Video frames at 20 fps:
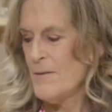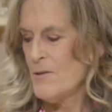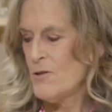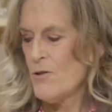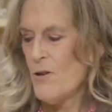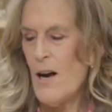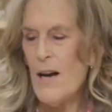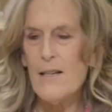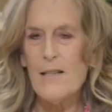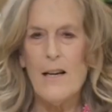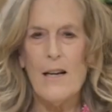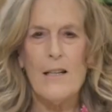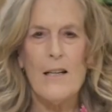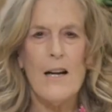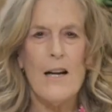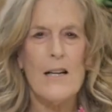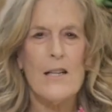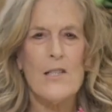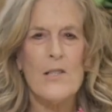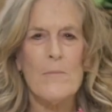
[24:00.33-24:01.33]
dry
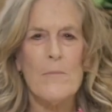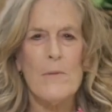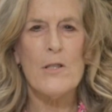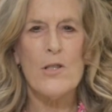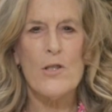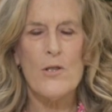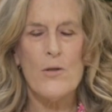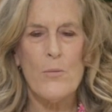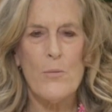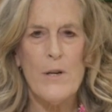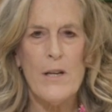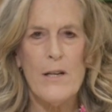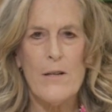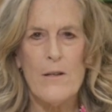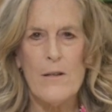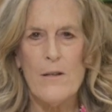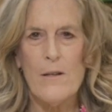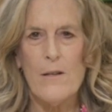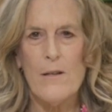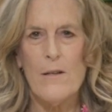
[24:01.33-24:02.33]
daikon is
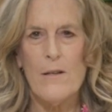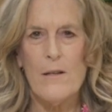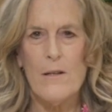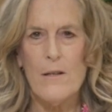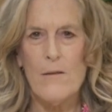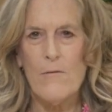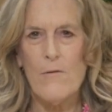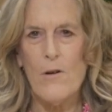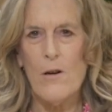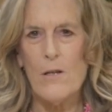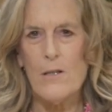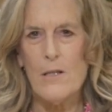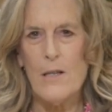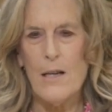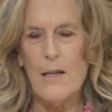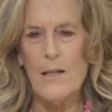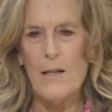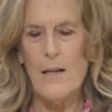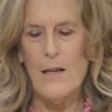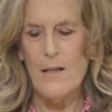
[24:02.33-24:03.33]
sweeter than raw
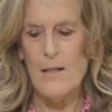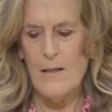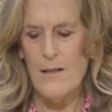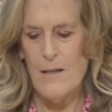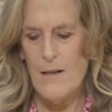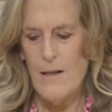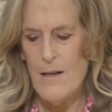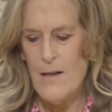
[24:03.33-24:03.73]
daikon.